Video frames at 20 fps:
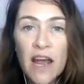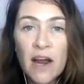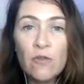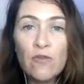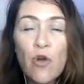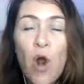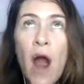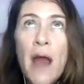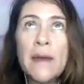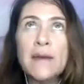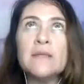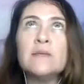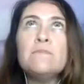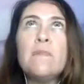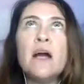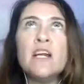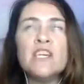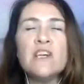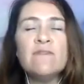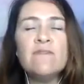and write as
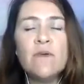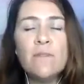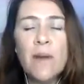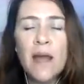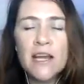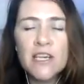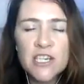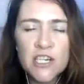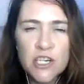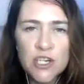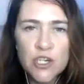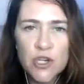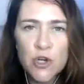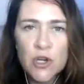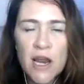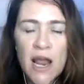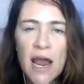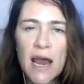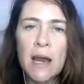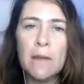much information as you
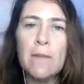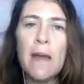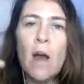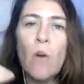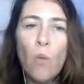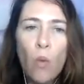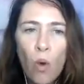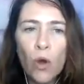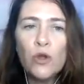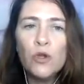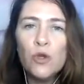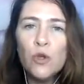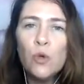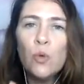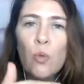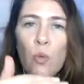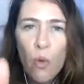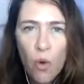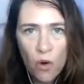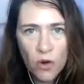can about what you
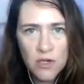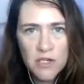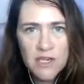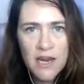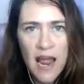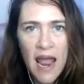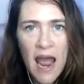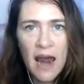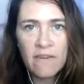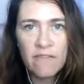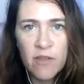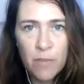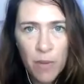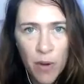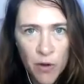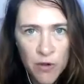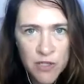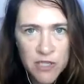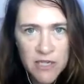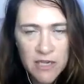want out of the
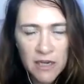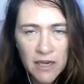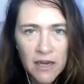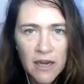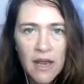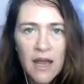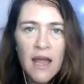posting.